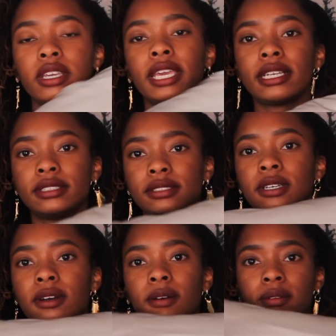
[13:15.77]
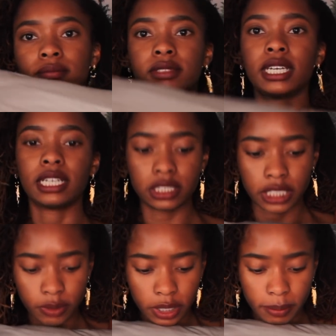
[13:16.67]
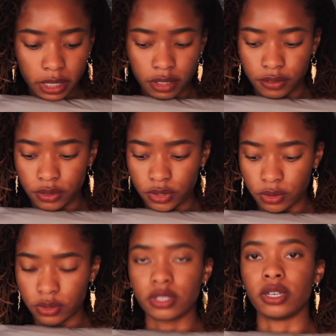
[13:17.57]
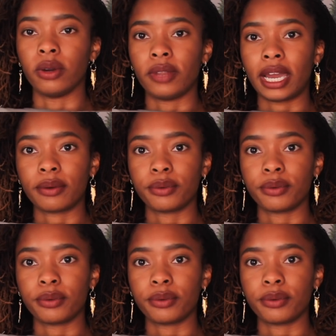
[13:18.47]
Yeah, so 10 out of 10 recommend if you choose to go that